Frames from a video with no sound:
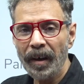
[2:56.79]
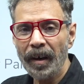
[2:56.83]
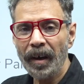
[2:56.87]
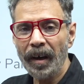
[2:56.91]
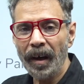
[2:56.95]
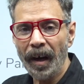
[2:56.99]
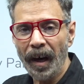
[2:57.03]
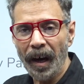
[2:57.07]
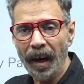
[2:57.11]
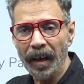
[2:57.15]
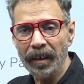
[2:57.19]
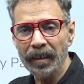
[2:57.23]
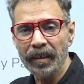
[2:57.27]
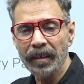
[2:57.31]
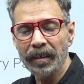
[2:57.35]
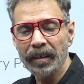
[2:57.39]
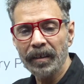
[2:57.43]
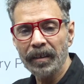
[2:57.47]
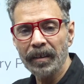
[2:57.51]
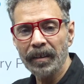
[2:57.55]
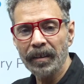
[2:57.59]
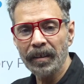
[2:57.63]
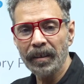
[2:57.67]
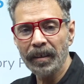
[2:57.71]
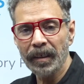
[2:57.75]
and
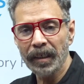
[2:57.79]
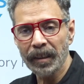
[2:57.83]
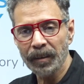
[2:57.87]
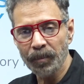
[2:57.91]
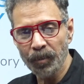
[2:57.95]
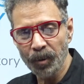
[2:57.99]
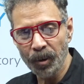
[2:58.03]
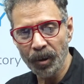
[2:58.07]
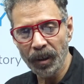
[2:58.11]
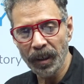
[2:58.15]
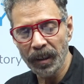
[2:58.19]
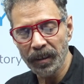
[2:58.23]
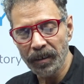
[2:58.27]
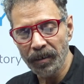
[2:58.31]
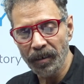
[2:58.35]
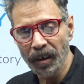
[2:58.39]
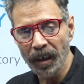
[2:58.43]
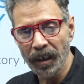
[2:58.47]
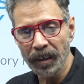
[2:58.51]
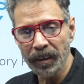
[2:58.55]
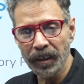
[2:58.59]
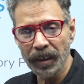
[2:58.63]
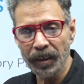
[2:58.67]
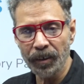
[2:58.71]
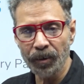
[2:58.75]
this book is
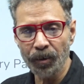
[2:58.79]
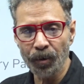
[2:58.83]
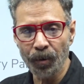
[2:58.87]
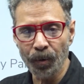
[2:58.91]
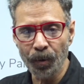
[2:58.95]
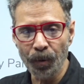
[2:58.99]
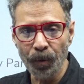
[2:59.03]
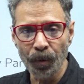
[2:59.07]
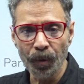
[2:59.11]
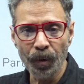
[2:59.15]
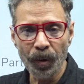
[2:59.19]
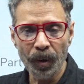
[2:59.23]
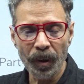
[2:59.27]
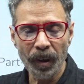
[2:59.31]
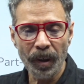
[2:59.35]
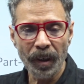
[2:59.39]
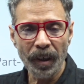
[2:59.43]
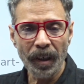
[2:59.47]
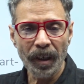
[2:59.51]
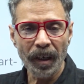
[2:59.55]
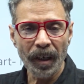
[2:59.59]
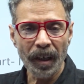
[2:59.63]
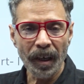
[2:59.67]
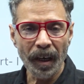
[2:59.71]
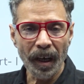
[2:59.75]
related to
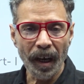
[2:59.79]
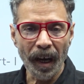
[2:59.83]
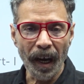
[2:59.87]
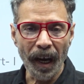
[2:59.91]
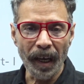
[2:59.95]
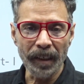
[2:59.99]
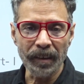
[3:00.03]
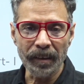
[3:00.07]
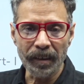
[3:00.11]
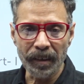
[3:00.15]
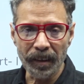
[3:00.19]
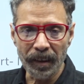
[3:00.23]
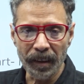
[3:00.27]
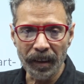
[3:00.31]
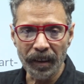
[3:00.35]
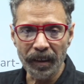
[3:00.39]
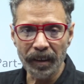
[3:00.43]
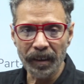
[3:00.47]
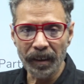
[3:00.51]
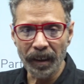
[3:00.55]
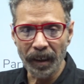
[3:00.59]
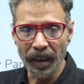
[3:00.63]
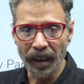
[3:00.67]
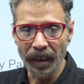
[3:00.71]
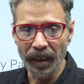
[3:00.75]
ancient
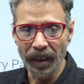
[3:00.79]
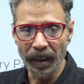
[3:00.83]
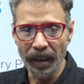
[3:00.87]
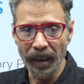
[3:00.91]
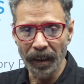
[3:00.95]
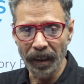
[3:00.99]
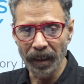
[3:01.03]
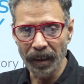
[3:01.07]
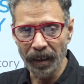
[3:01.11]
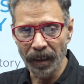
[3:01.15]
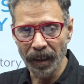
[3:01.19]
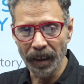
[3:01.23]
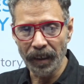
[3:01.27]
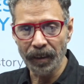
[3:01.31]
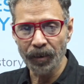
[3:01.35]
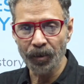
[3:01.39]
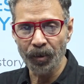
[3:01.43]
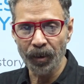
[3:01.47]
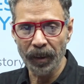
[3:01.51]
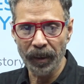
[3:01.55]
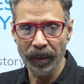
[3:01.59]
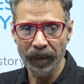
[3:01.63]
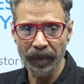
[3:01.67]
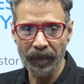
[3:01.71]
Indian history.